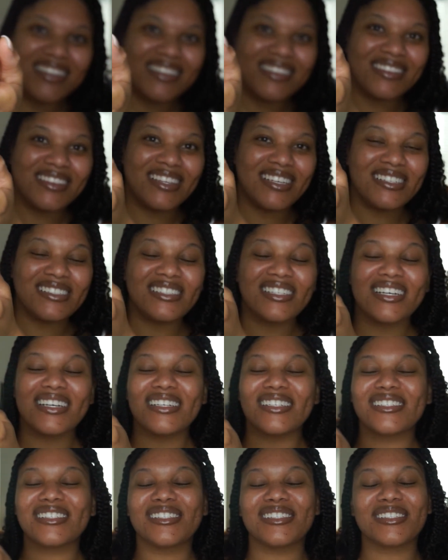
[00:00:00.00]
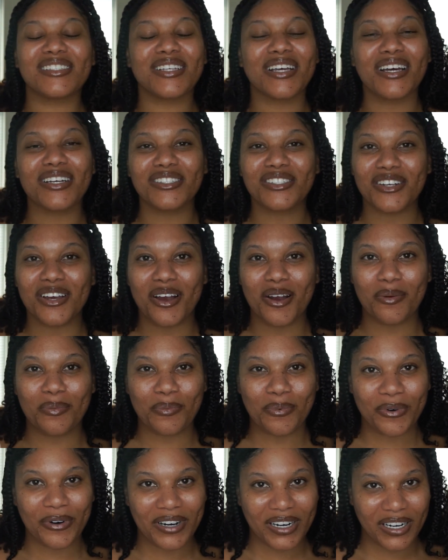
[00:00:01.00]
this is such a
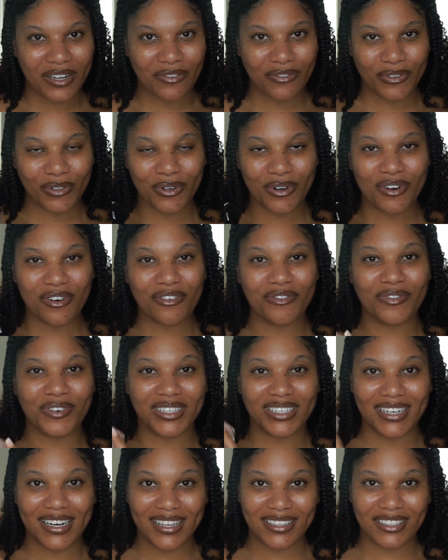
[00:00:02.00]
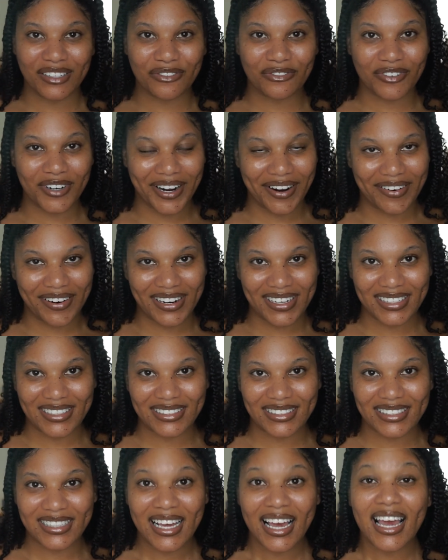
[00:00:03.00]
pretty floral vanilla
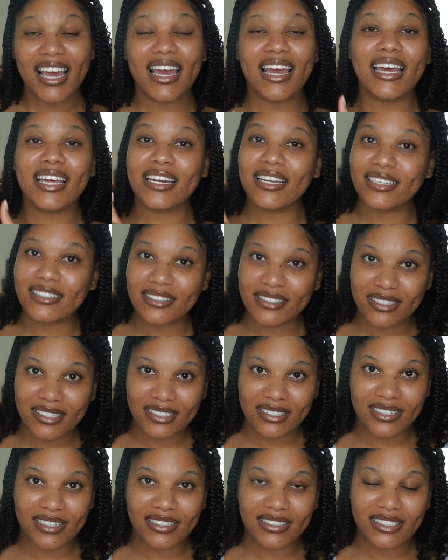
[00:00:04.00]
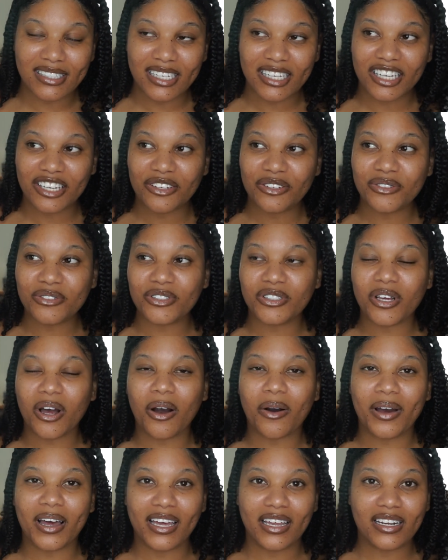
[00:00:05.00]
fragrance. It is discontinued,
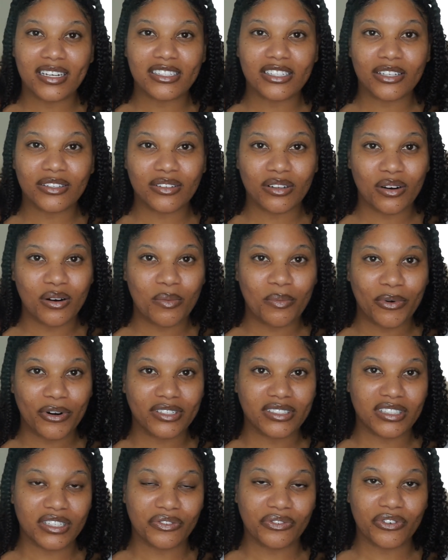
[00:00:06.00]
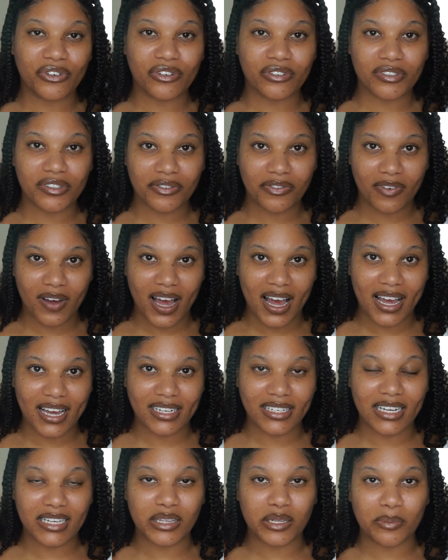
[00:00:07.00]
so it is a little more difficult to
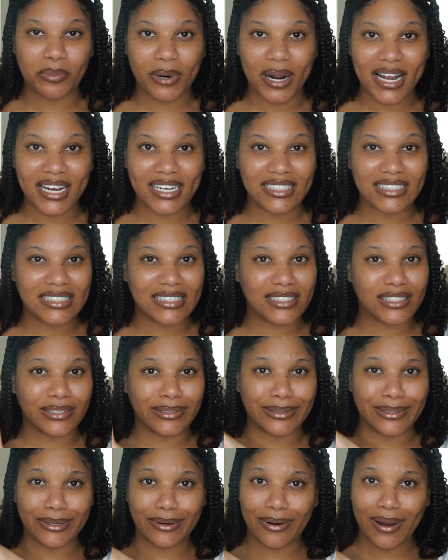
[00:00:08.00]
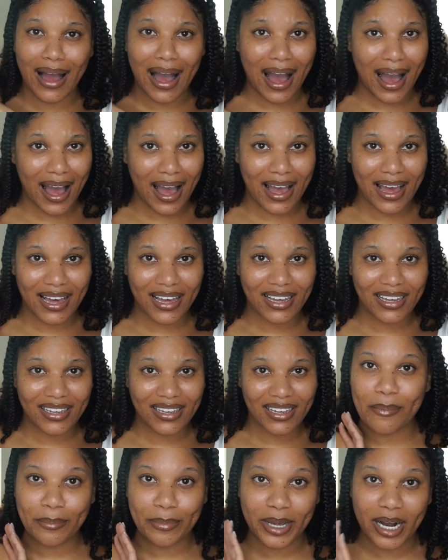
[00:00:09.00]
find and the price is a little high,
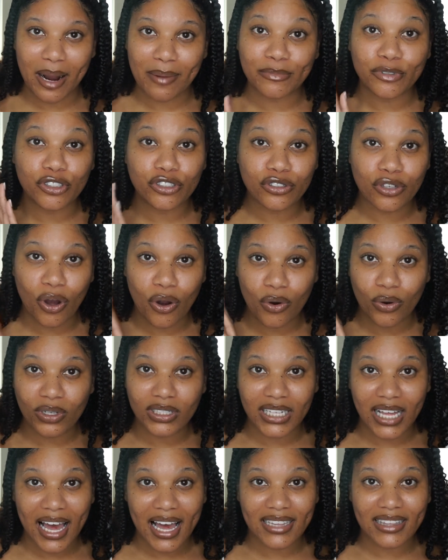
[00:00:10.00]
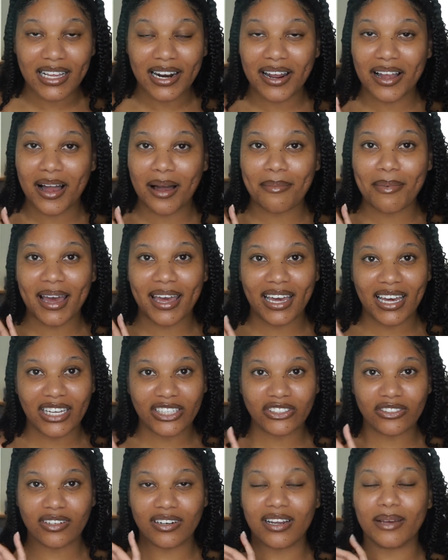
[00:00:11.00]
but I'm so glad that I got my
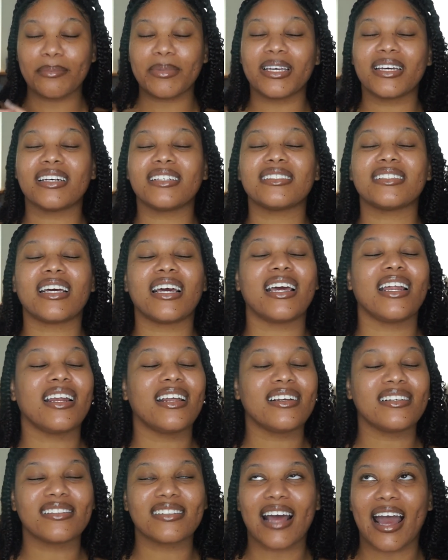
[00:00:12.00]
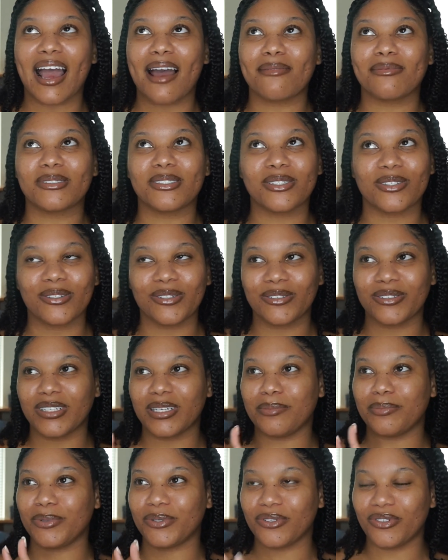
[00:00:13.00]
hands on it because it is
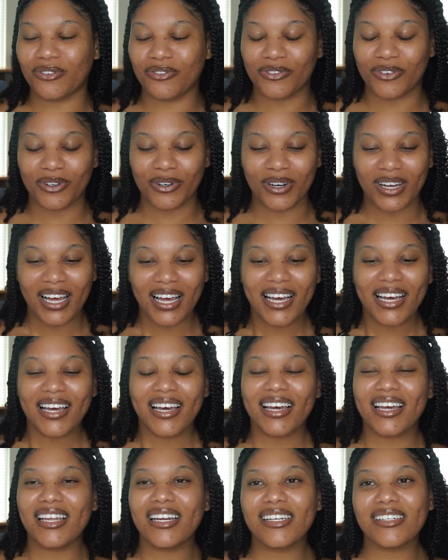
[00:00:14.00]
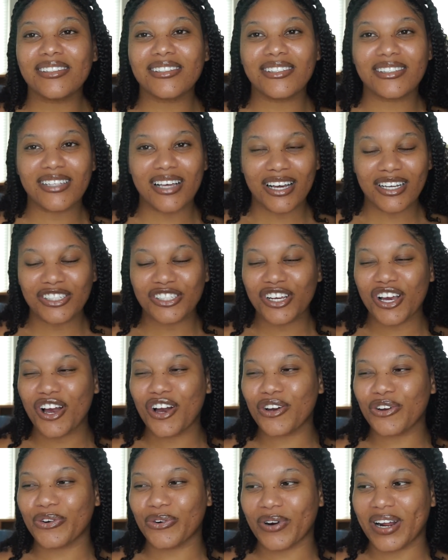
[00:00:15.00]
absolutely beautiful. It is such
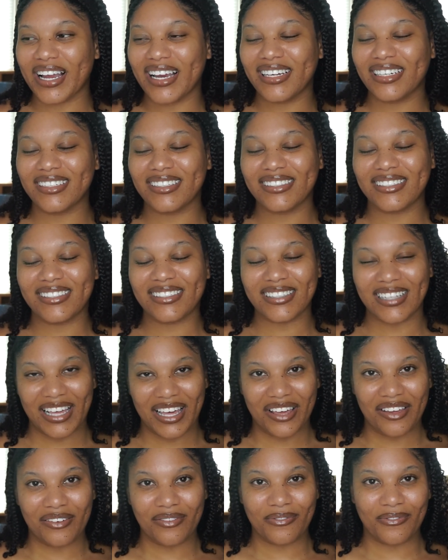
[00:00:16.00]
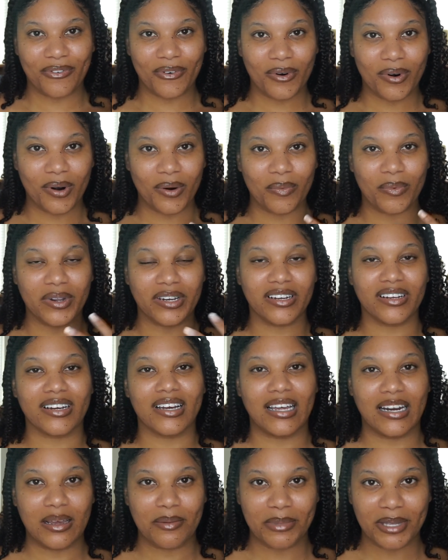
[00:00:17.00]
a great scent for when you're
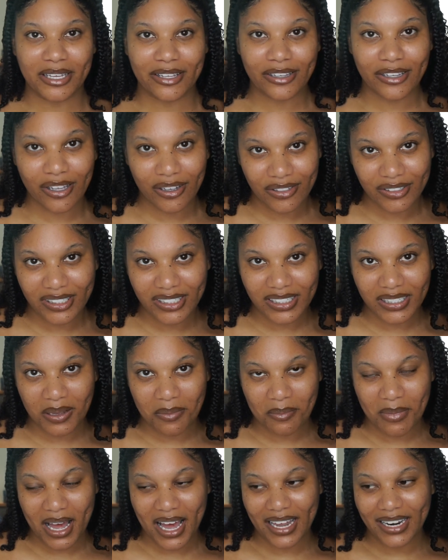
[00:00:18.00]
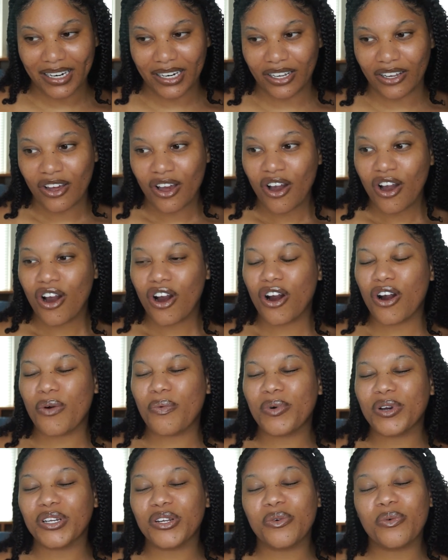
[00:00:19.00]
gonna be close to somebody or
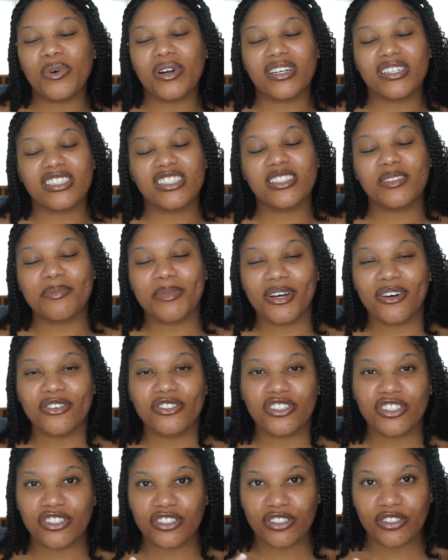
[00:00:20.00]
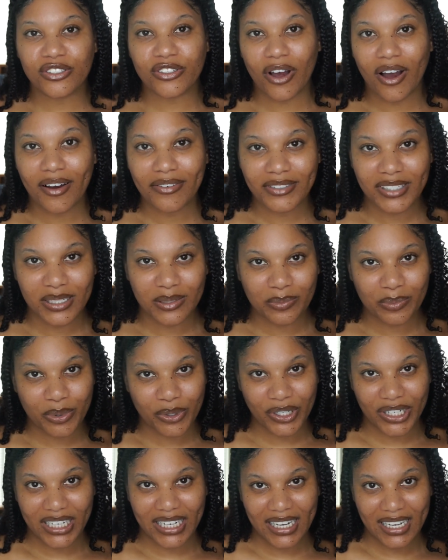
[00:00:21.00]
when you want to smell just soft and
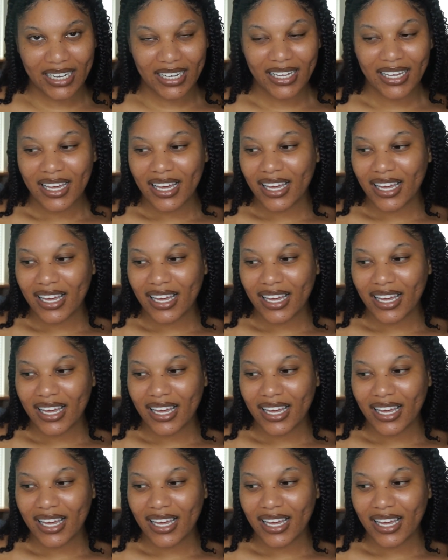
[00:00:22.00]
pretty.